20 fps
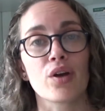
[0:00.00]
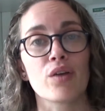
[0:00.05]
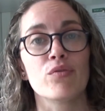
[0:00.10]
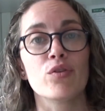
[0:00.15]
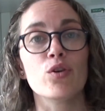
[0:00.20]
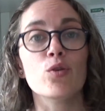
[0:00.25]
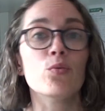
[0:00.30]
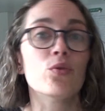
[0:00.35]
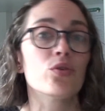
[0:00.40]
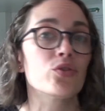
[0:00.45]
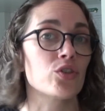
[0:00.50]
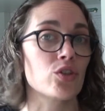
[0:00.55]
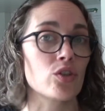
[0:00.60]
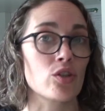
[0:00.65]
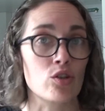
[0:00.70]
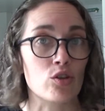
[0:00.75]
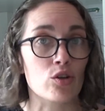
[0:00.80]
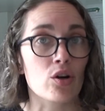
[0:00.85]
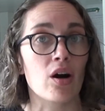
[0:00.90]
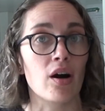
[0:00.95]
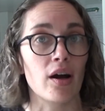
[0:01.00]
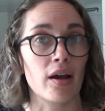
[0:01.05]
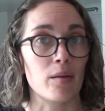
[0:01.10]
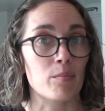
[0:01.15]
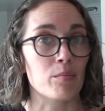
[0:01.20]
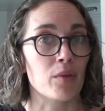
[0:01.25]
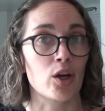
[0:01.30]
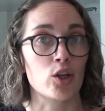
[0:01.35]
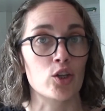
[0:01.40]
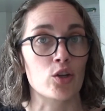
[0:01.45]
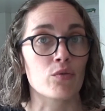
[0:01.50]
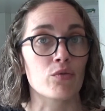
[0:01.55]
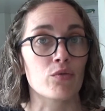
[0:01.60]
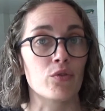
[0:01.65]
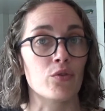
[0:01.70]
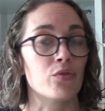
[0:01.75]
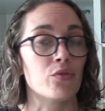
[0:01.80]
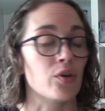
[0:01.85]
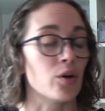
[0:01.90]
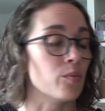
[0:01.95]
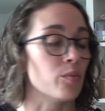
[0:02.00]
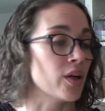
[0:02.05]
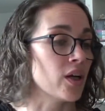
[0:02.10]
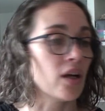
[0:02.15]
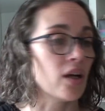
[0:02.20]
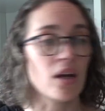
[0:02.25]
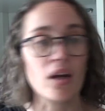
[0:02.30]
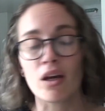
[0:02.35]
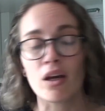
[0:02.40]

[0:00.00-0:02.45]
if you want to try merchant fulfillment.